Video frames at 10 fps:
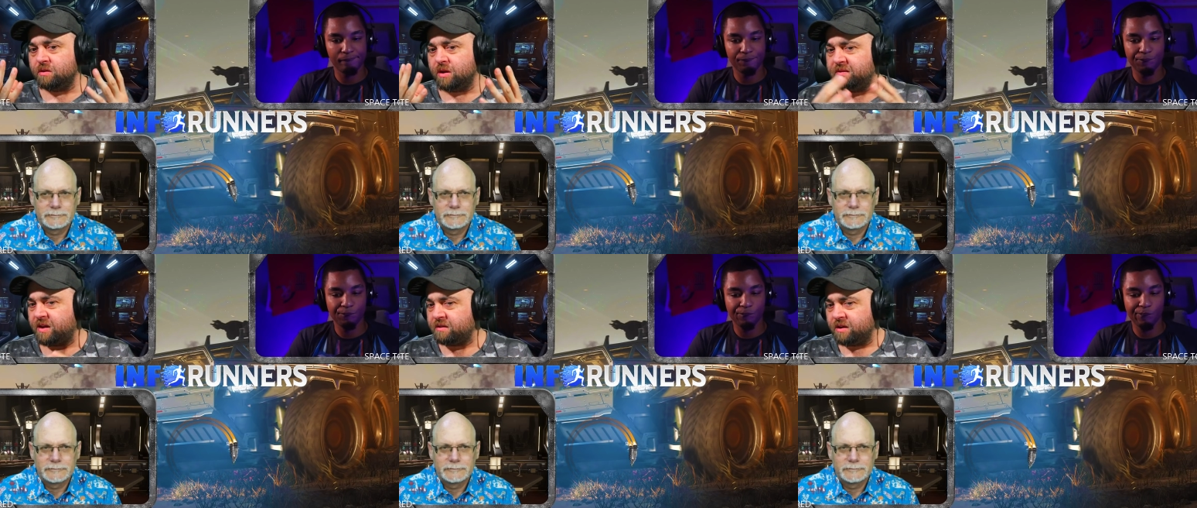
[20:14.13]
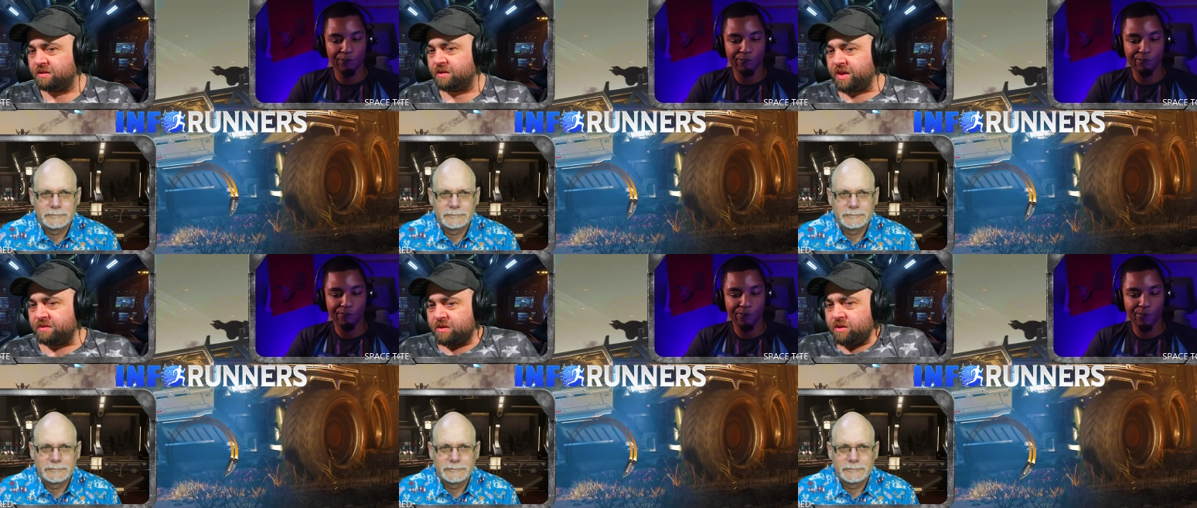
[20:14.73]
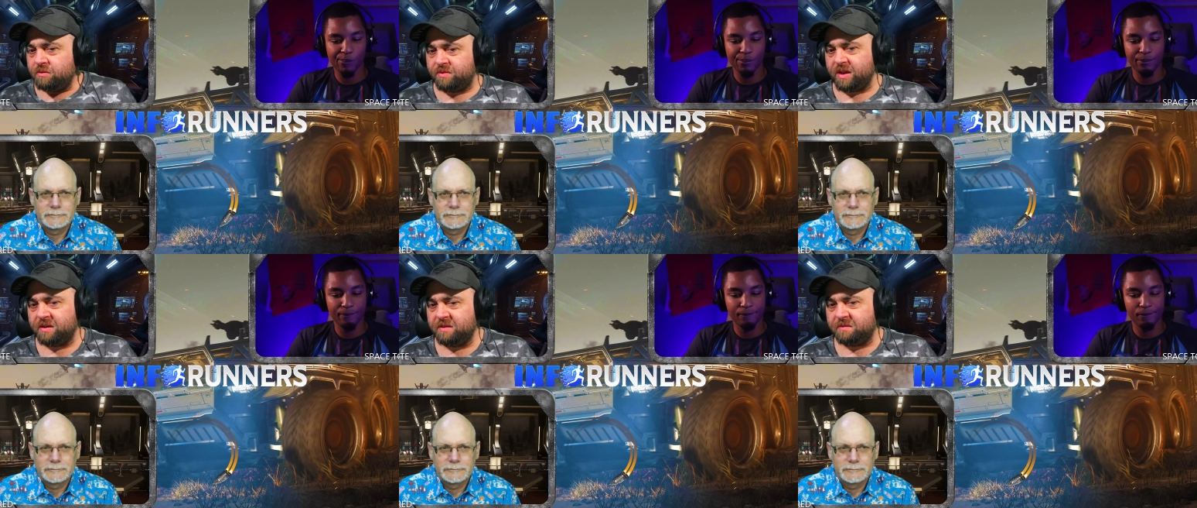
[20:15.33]
Speaker 1: is that a thing that you
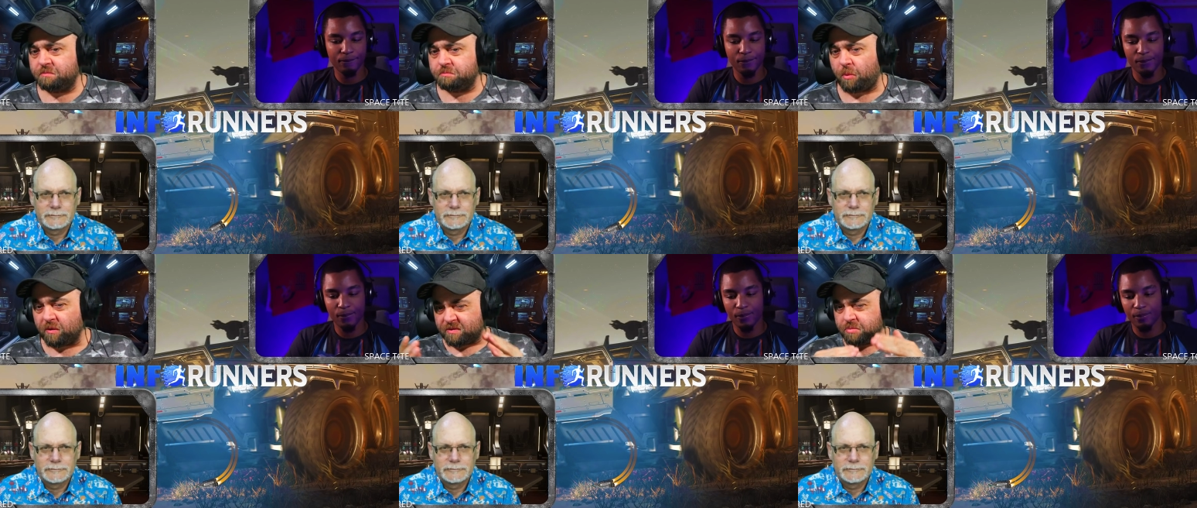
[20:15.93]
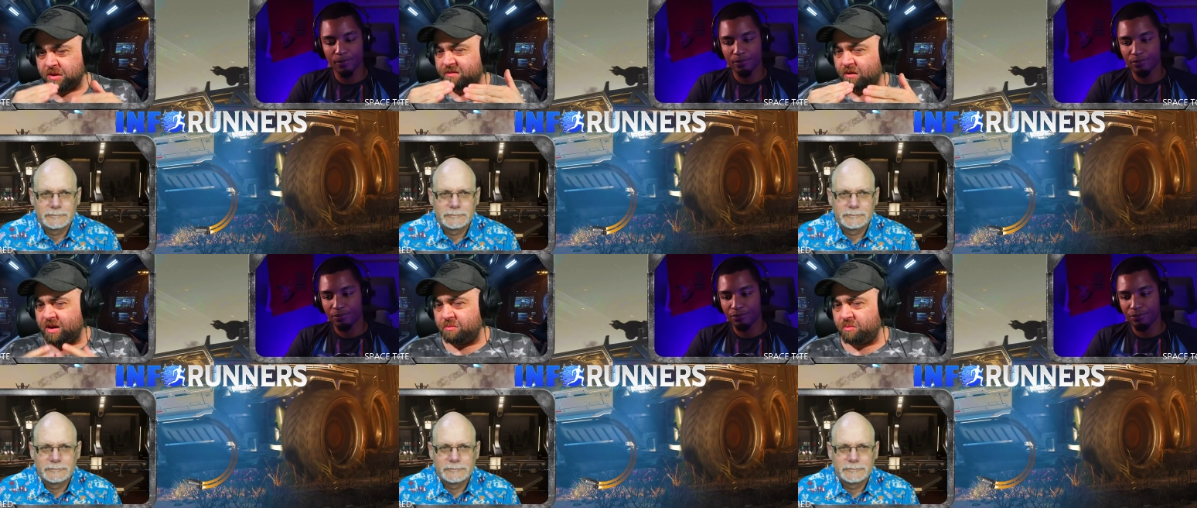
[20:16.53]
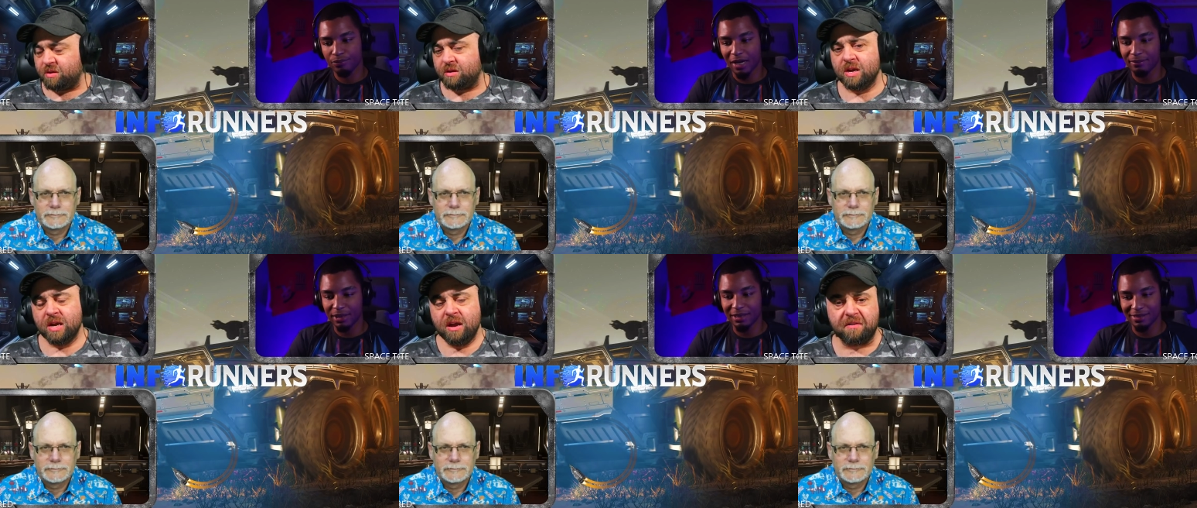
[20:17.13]
think is possibly tied in with it?
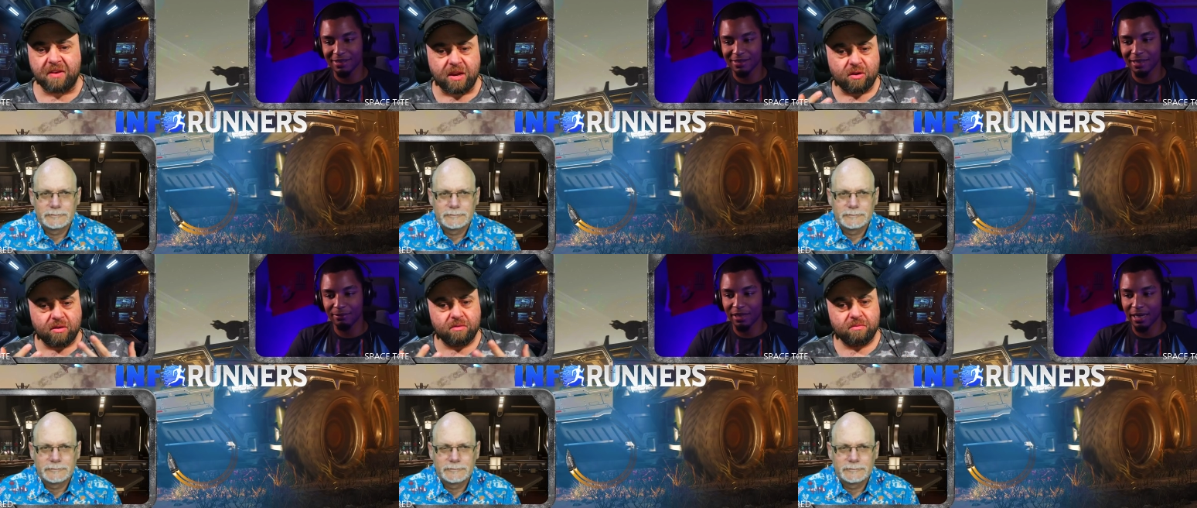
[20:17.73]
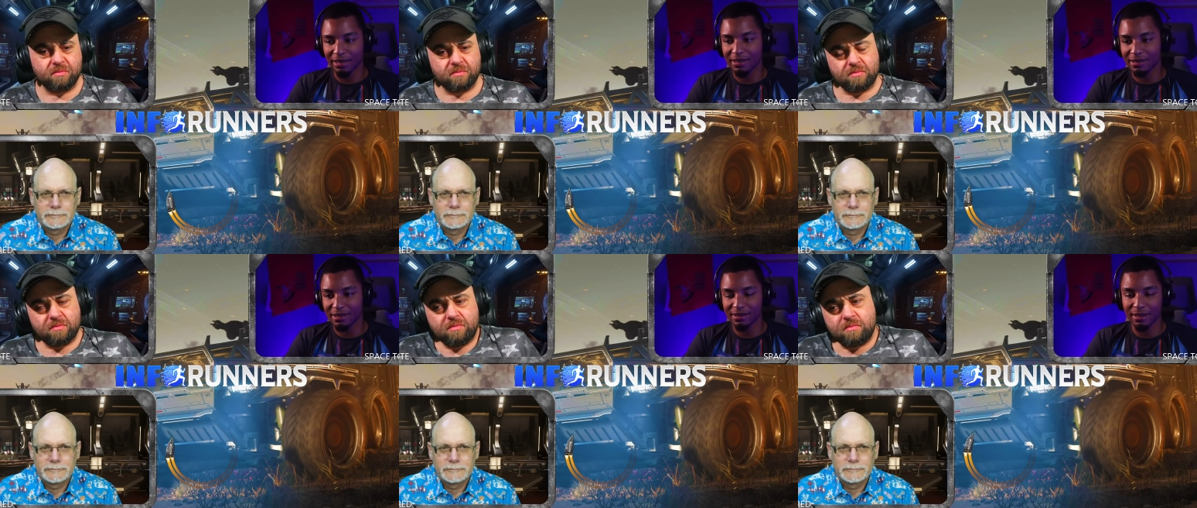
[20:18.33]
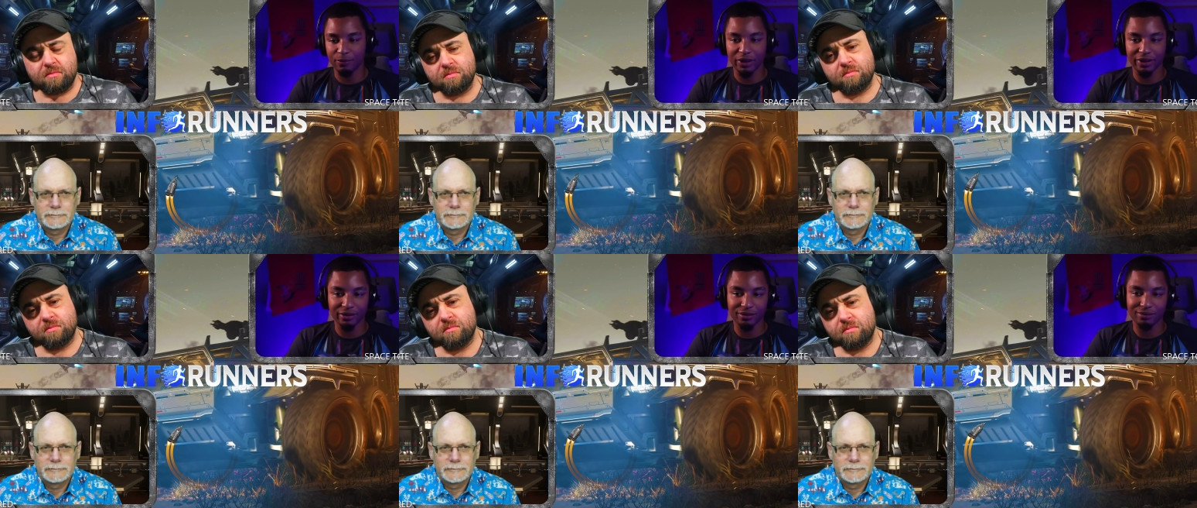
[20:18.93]
I mean, it's the same.
Speaker 2: Yeah, it is the same
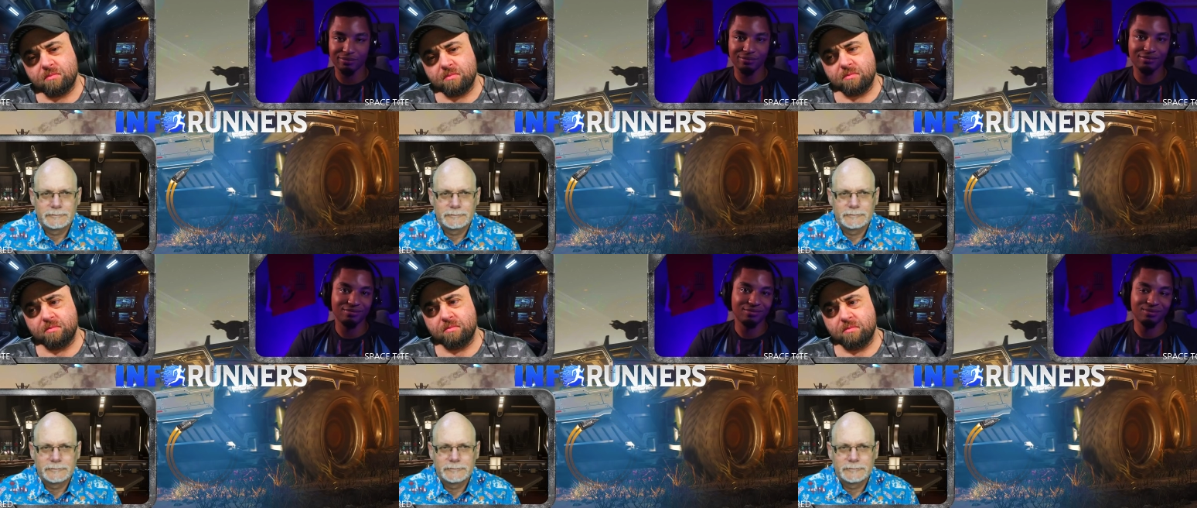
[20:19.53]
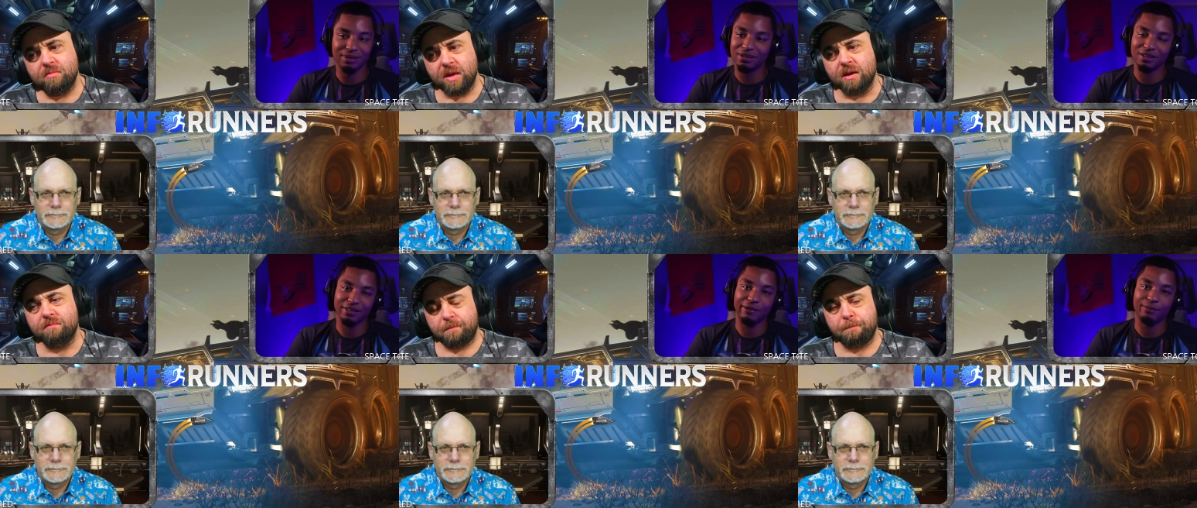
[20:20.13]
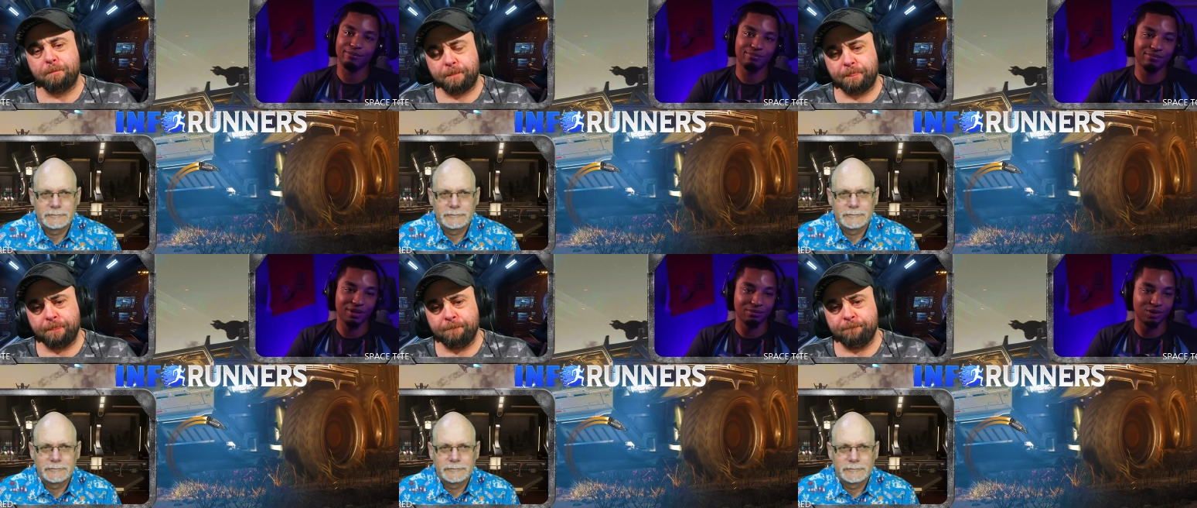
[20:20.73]
weekend. Yeah, it does help.
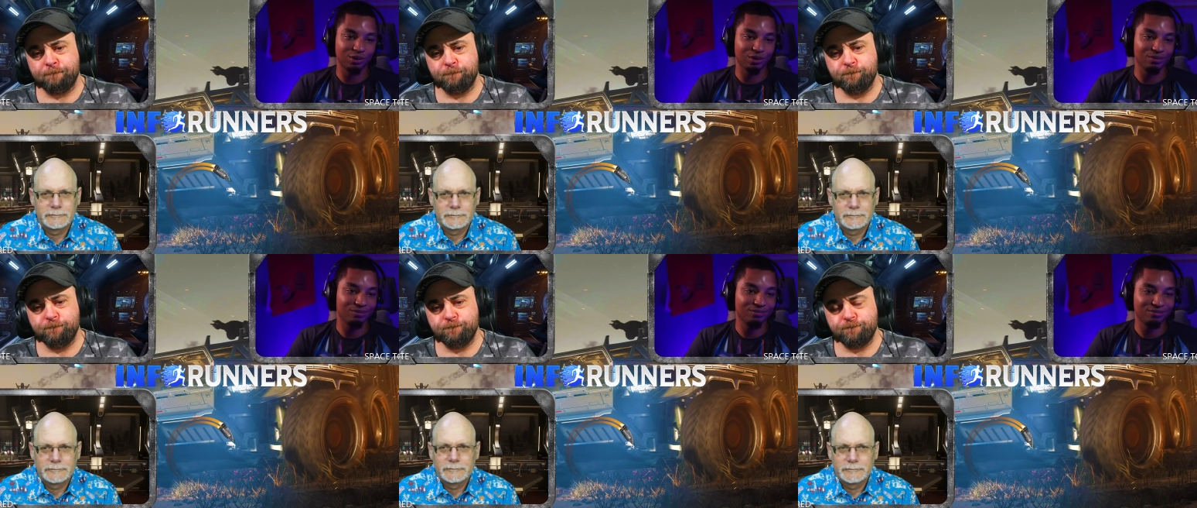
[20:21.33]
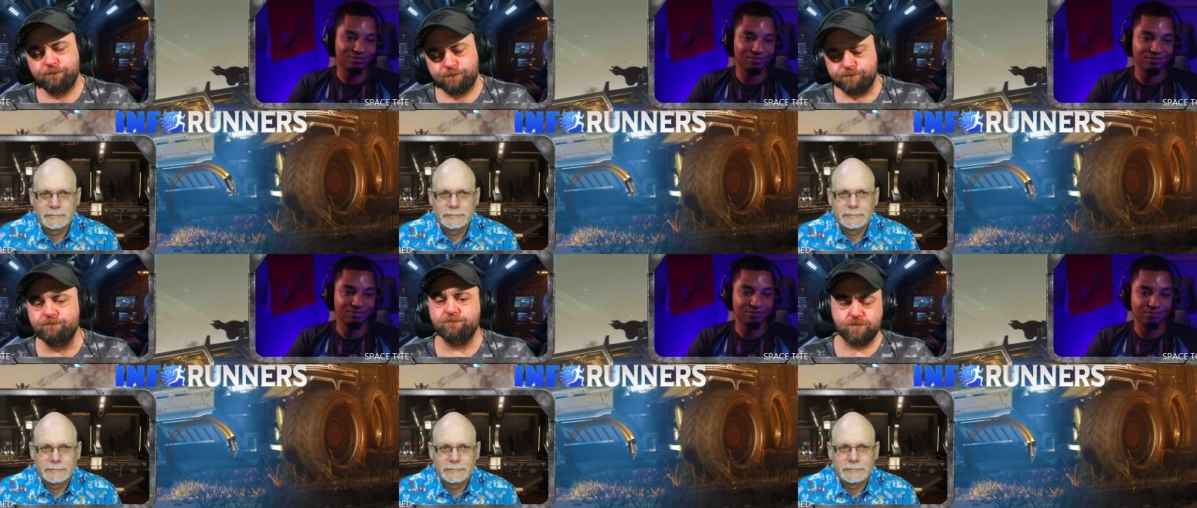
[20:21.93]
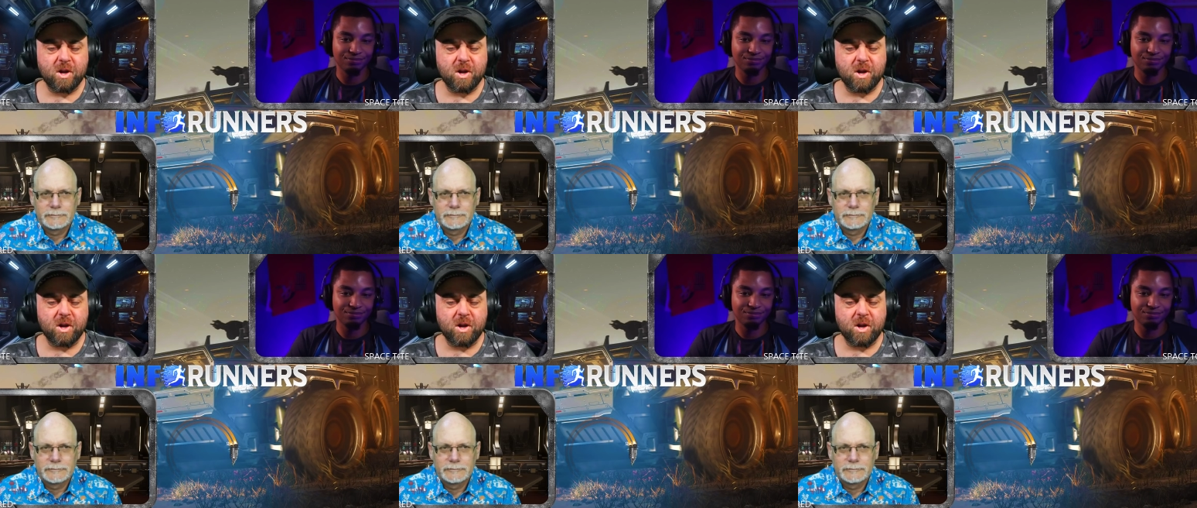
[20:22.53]
I'm sure.
Speaker 1: Mm,